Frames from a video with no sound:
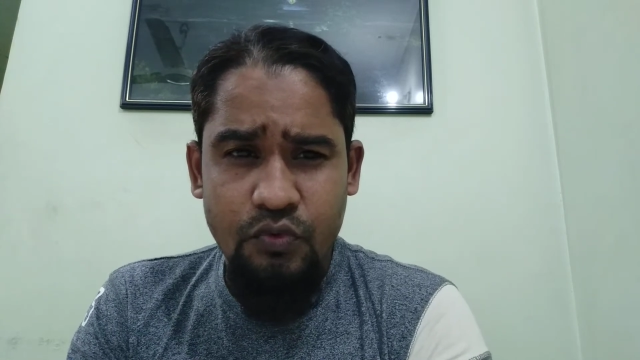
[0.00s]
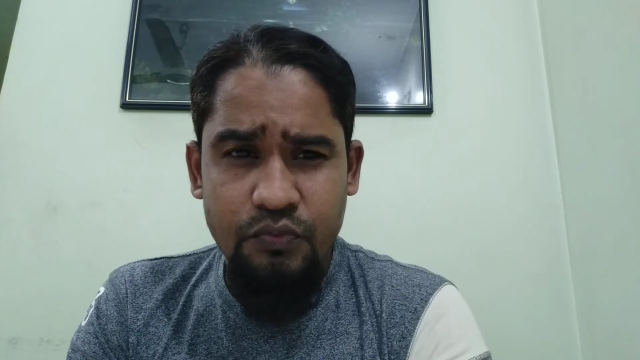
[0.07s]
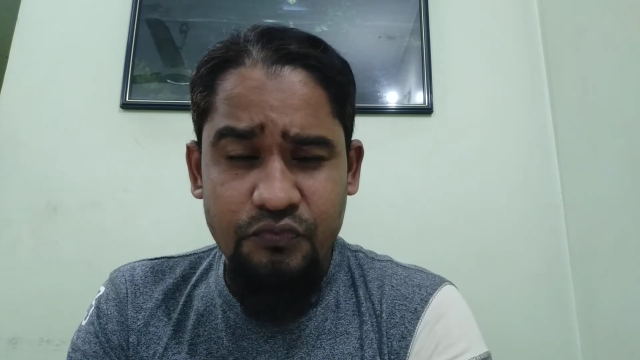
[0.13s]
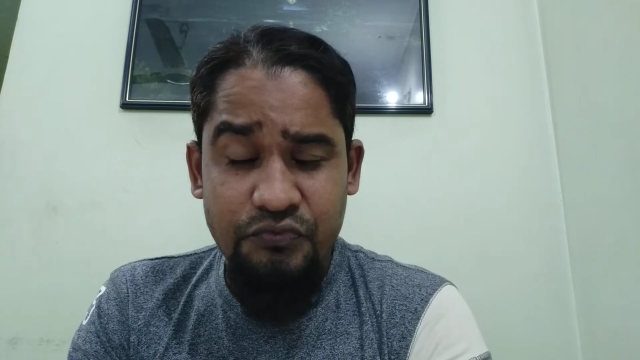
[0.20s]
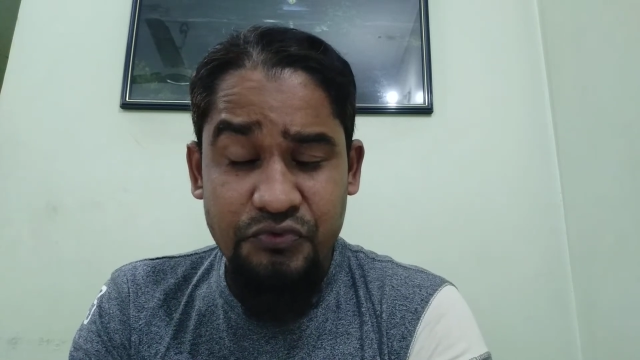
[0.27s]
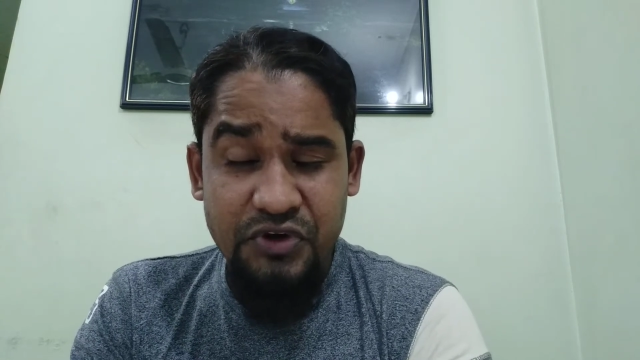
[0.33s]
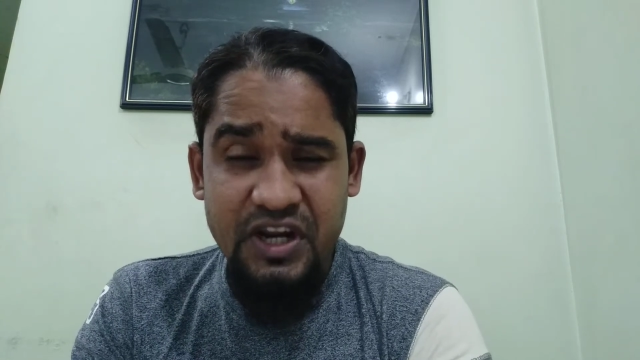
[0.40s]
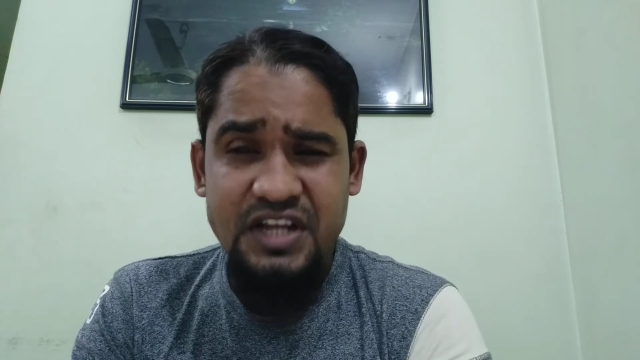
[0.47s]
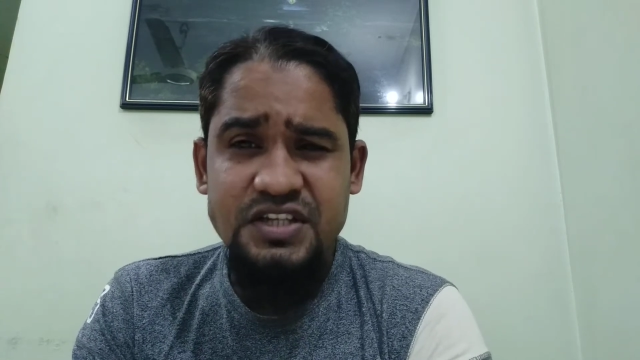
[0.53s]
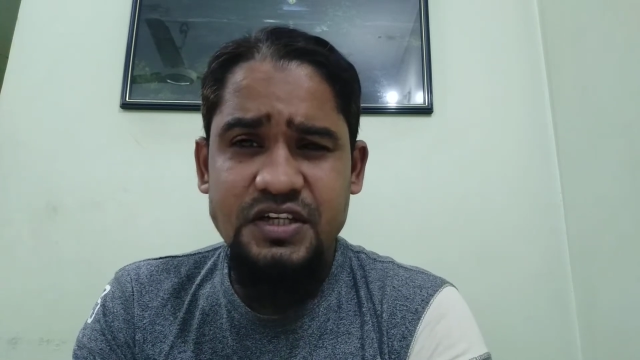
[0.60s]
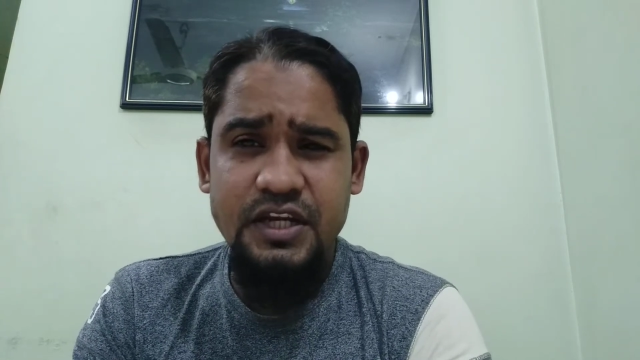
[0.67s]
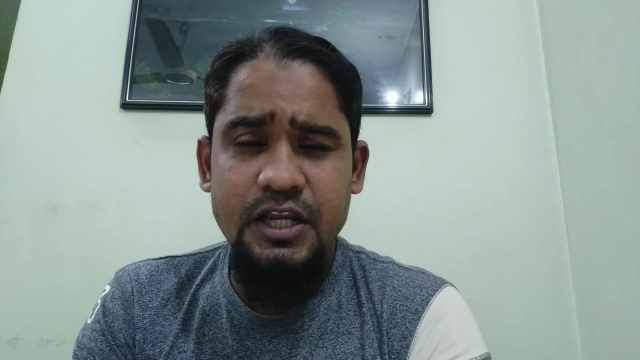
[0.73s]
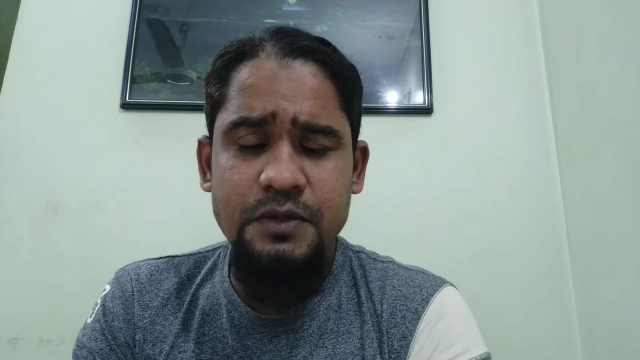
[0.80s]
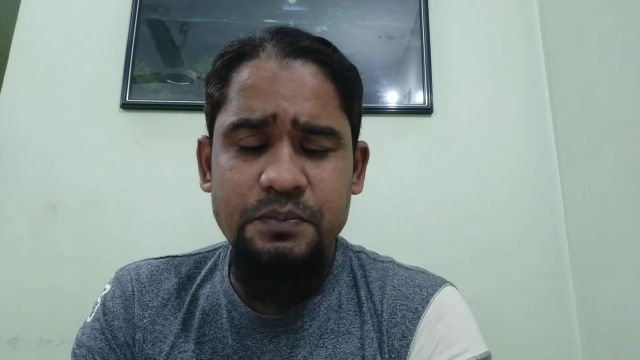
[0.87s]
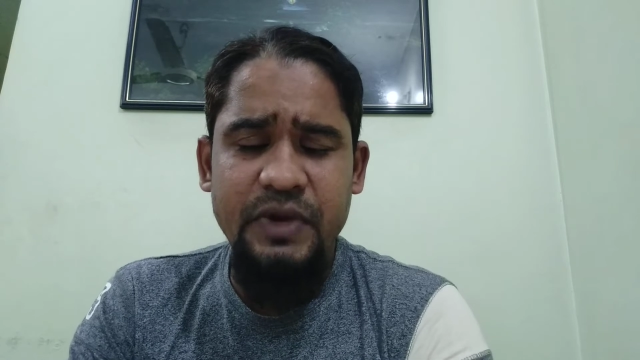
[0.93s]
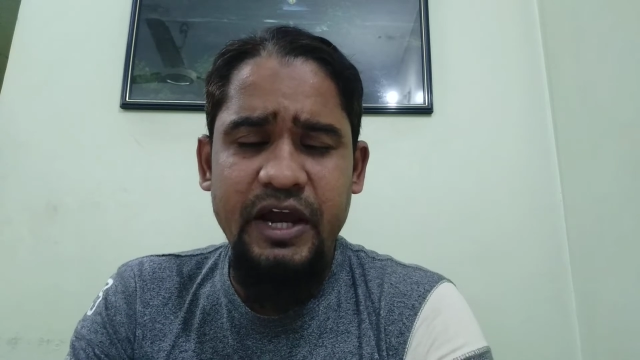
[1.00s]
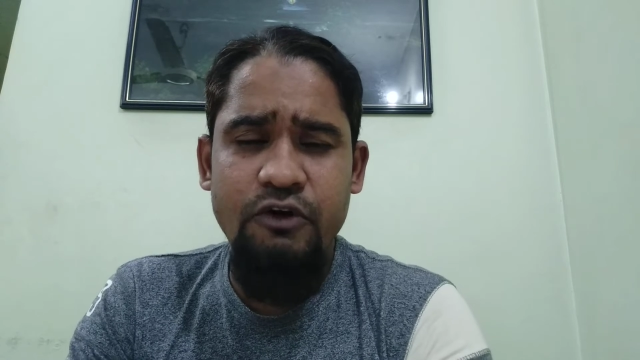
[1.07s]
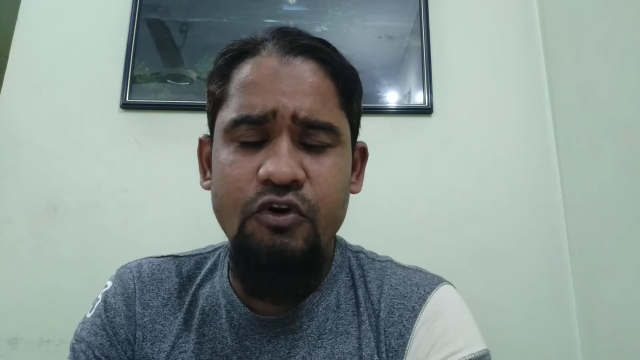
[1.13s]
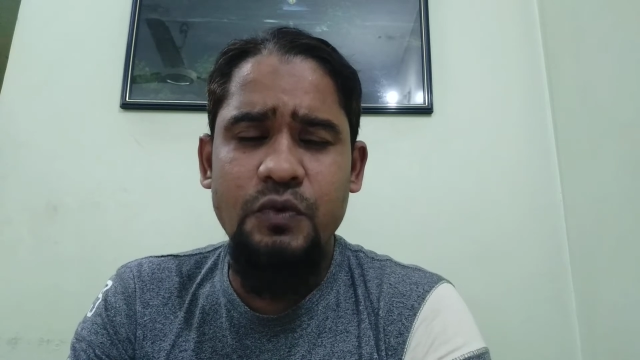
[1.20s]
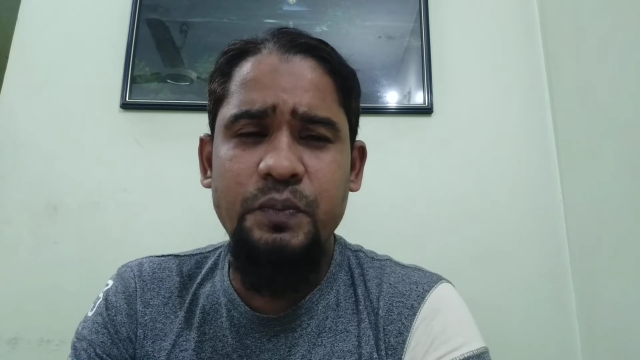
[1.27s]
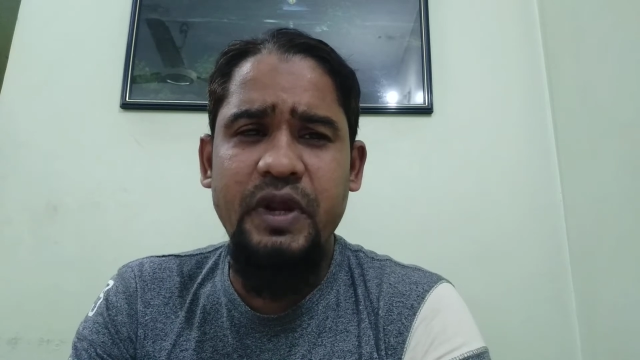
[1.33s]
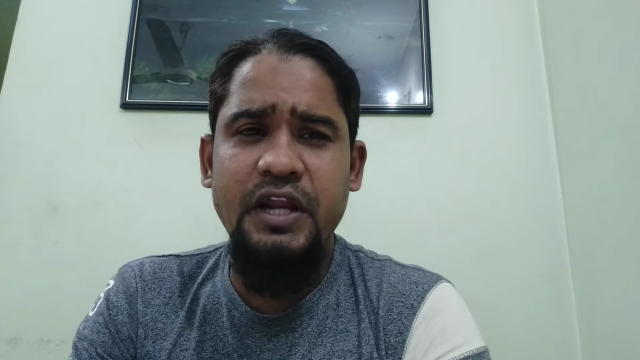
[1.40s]
fresh
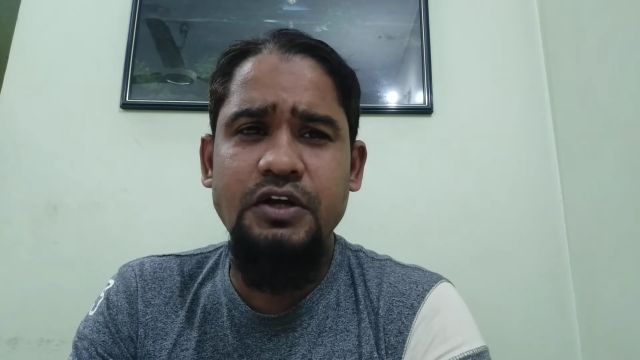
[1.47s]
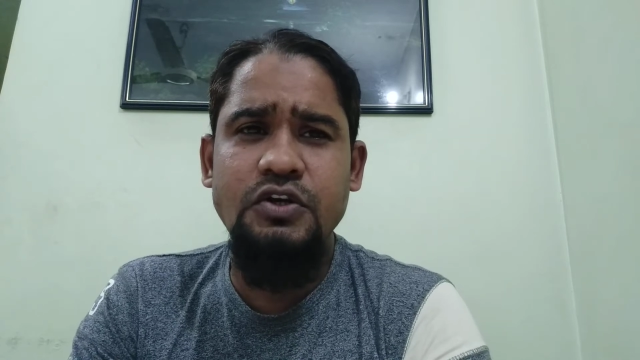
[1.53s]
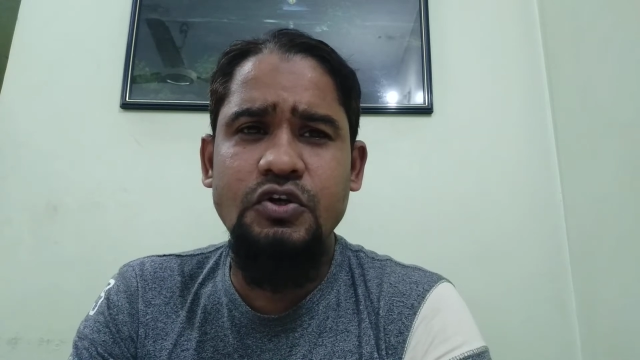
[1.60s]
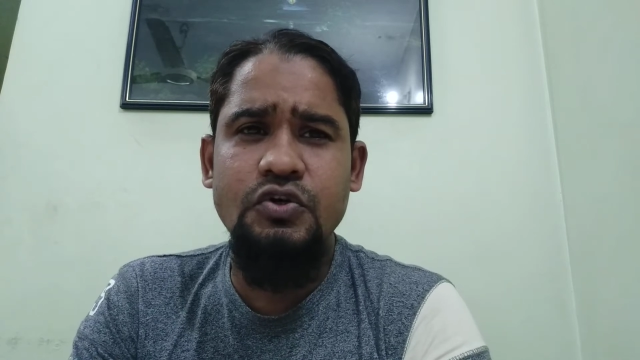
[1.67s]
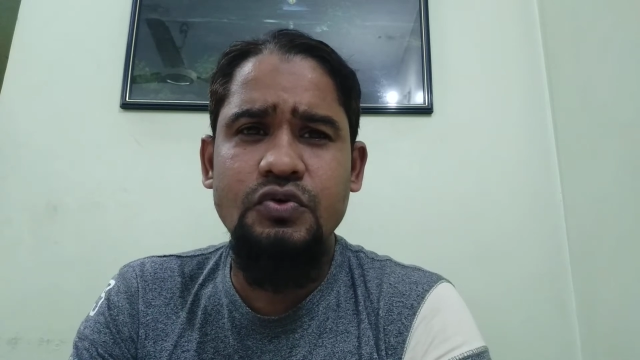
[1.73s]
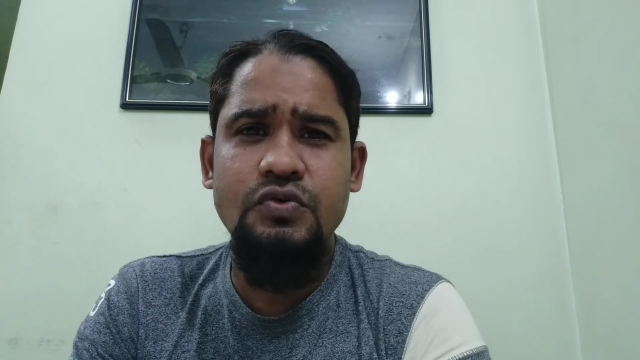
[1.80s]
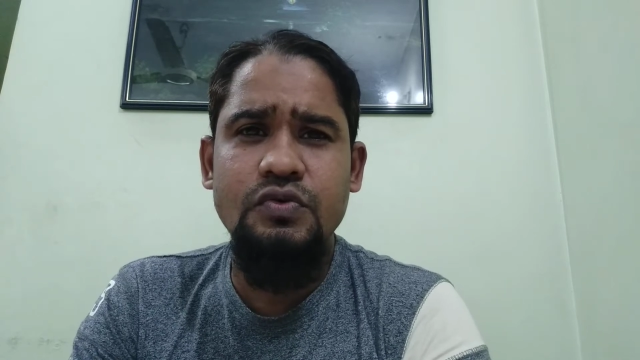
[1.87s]
environment,